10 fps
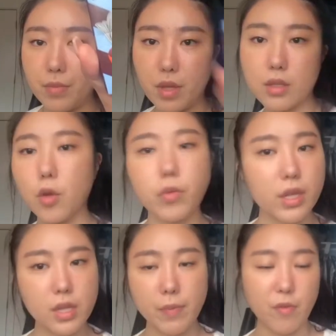It's the only
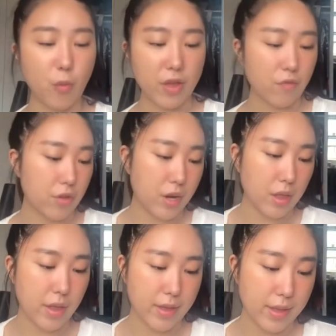type of wafer that I
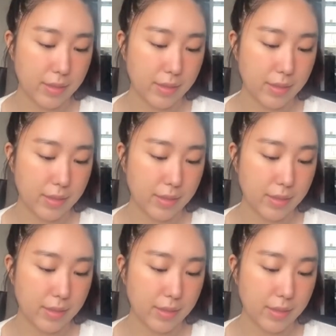like.